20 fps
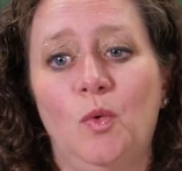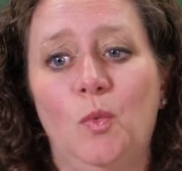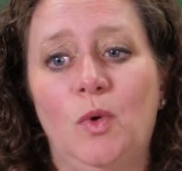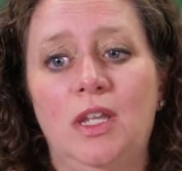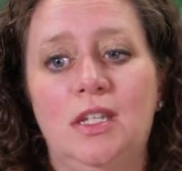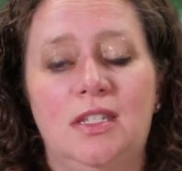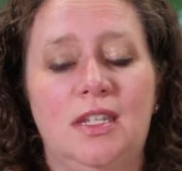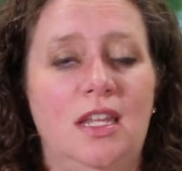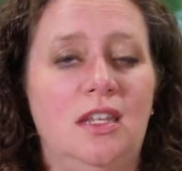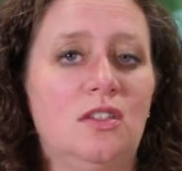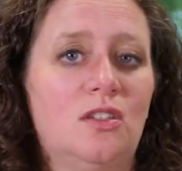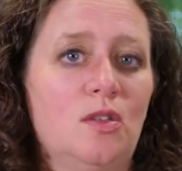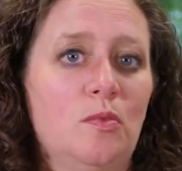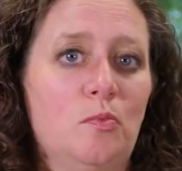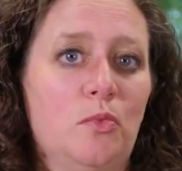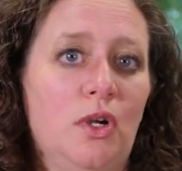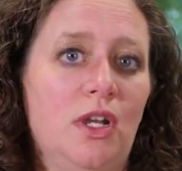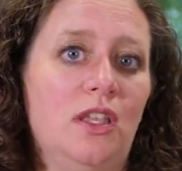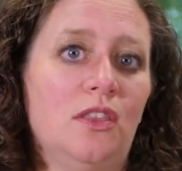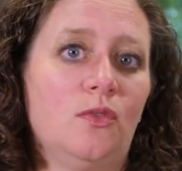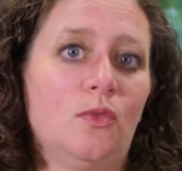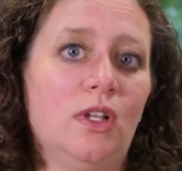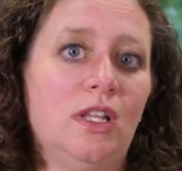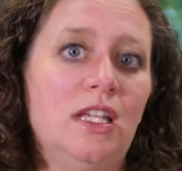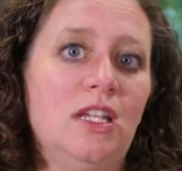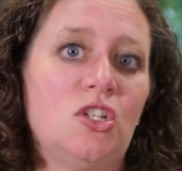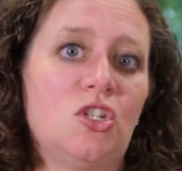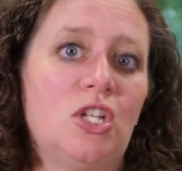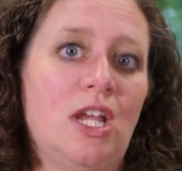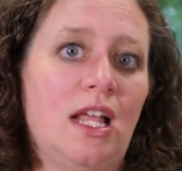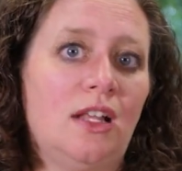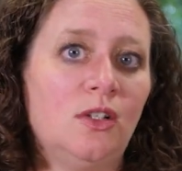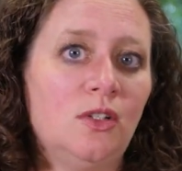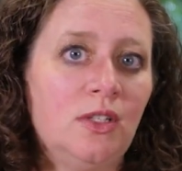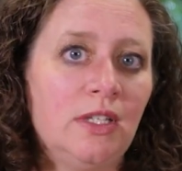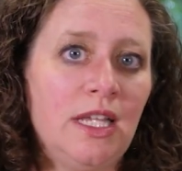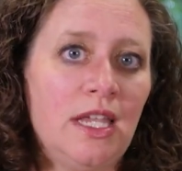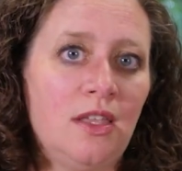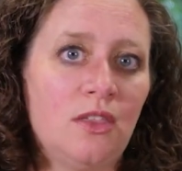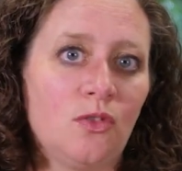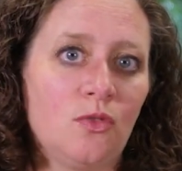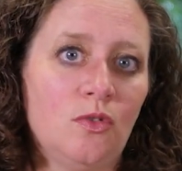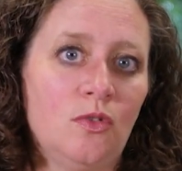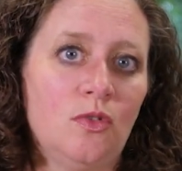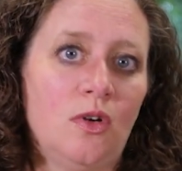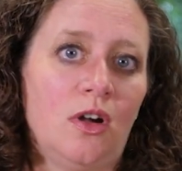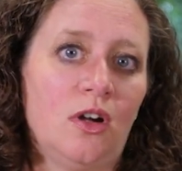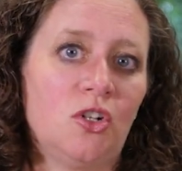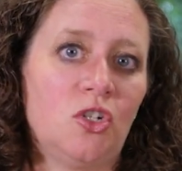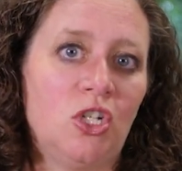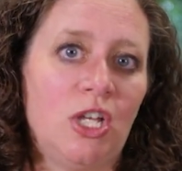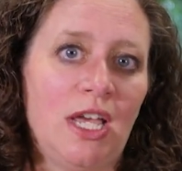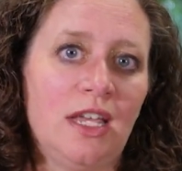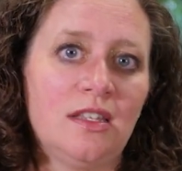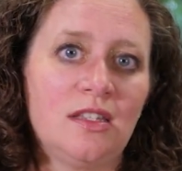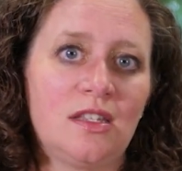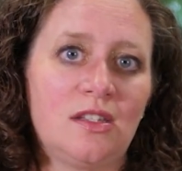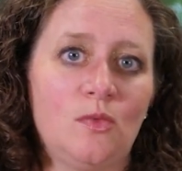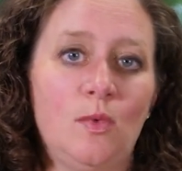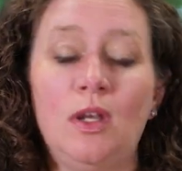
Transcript: we tend to breathe really shallowly through our chest.